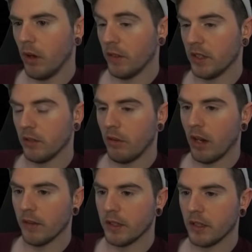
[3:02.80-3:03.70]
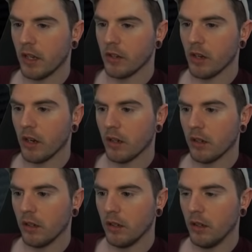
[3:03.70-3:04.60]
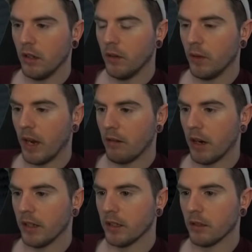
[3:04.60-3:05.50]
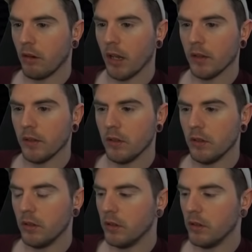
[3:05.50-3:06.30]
Obviously it's relevant to 10 jack. If we get raised, it's relevant.